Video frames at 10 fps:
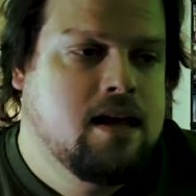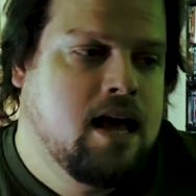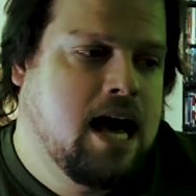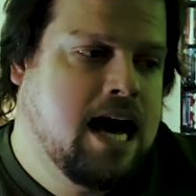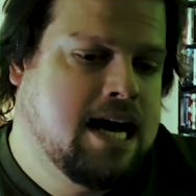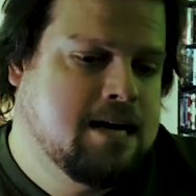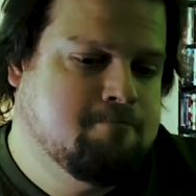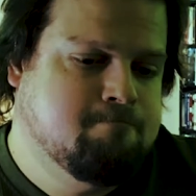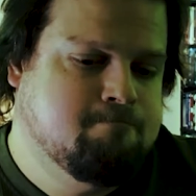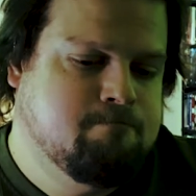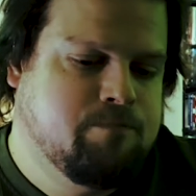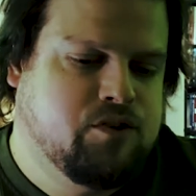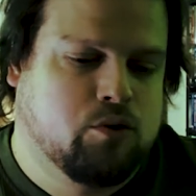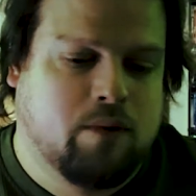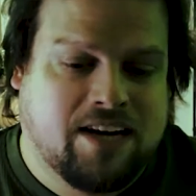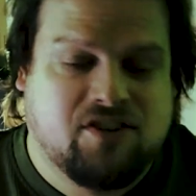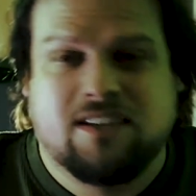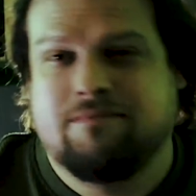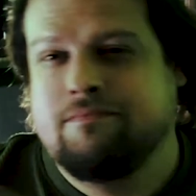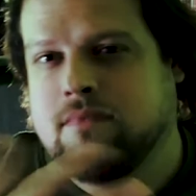Um,
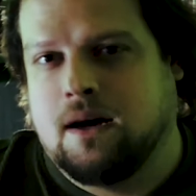direction,